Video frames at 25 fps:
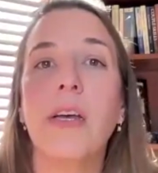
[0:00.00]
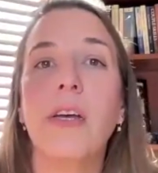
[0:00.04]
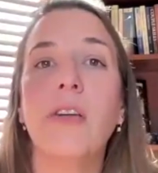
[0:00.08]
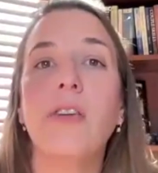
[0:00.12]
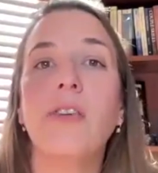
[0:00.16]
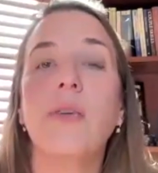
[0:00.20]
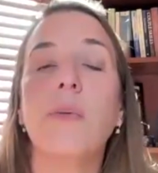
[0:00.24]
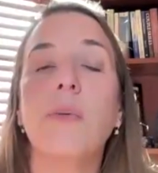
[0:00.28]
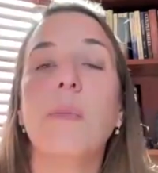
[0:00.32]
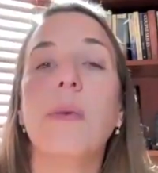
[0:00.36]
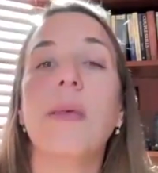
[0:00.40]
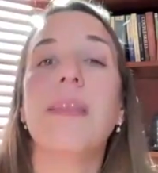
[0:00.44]

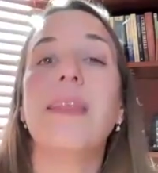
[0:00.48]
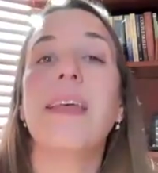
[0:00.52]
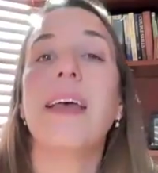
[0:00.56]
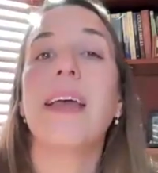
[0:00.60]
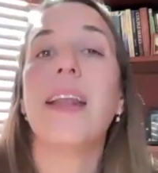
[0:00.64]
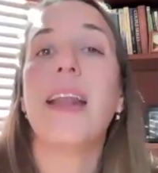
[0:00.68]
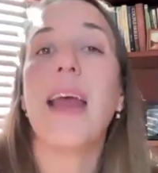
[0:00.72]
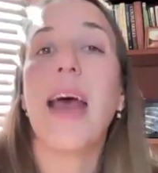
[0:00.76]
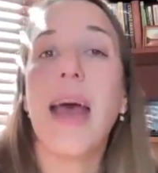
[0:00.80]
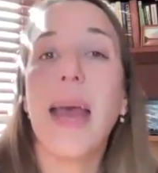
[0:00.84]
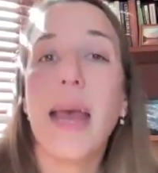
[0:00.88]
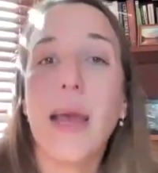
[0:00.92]
to be
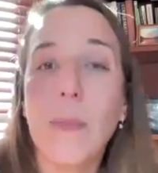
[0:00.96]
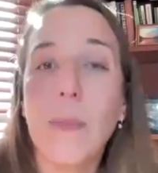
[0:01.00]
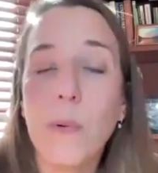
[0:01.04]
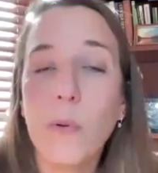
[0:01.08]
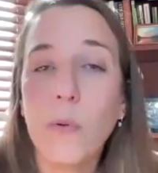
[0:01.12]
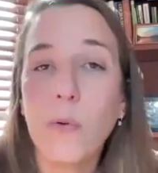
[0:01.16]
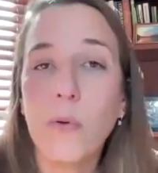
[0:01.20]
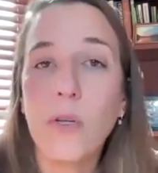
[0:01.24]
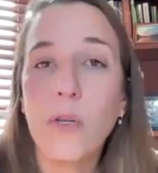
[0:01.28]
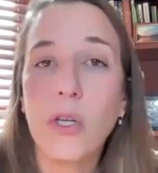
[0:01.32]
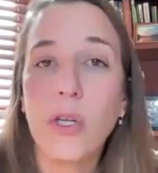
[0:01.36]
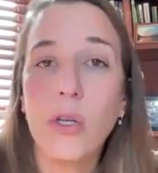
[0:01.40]
then
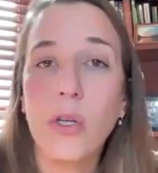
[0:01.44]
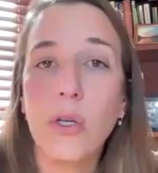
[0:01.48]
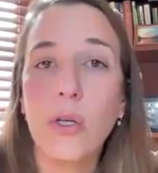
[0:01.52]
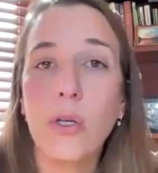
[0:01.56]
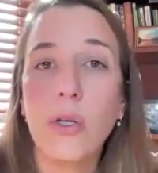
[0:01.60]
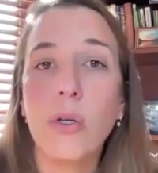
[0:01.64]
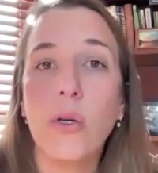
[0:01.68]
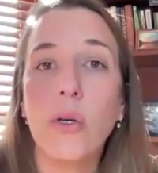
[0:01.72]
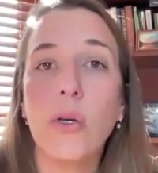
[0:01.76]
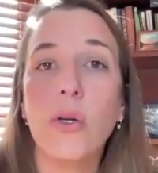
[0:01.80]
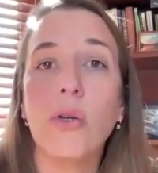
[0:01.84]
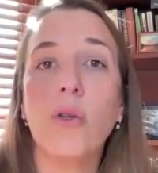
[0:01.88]
able
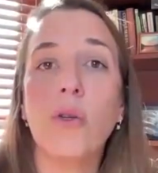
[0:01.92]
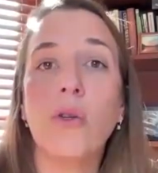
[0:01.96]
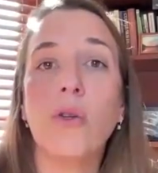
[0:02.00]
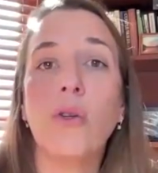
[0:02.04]
to